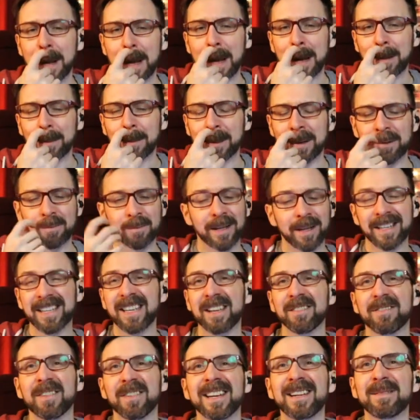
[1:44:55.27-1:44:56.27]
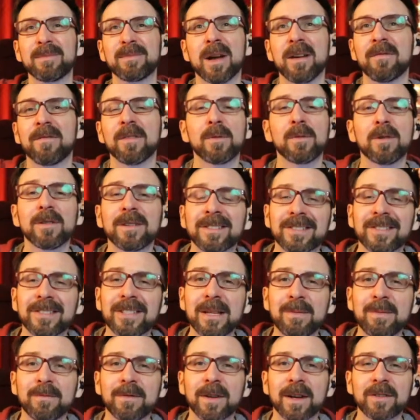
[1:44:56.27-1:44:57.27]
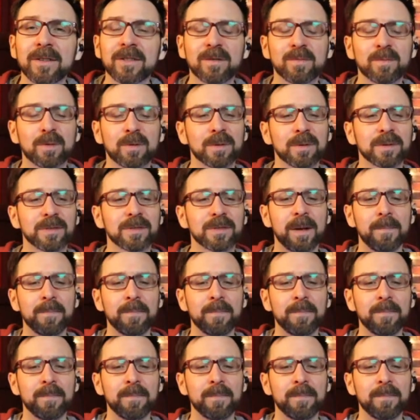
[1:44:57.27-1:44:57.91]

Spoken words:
But I'm like, if I'm gonna steam vegetables,